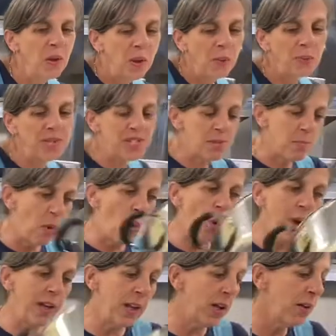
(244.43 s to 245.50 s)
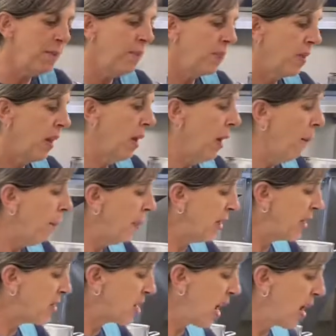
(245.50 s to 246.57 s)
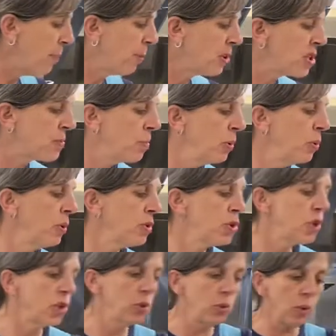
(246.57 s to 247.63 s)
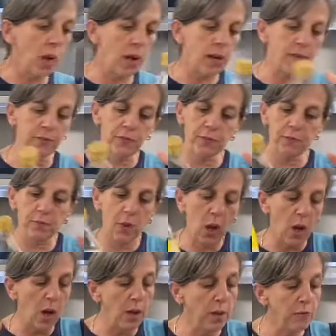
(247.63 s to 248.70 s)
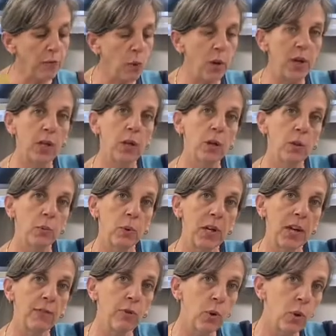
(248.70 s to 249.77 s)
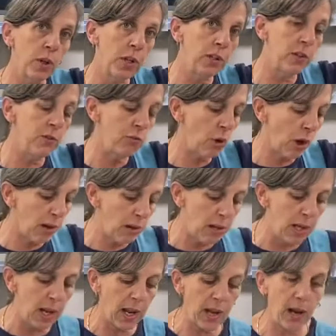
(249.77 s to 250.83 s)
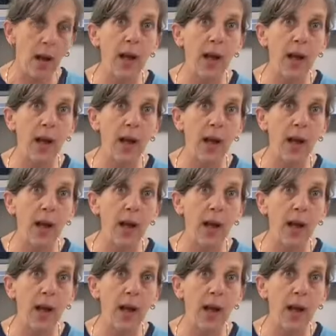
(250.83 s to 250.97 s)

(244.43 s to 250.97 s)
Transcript: with some oil. Put a tablespoon or 2 of olive oil or whatever oil you've got on hand.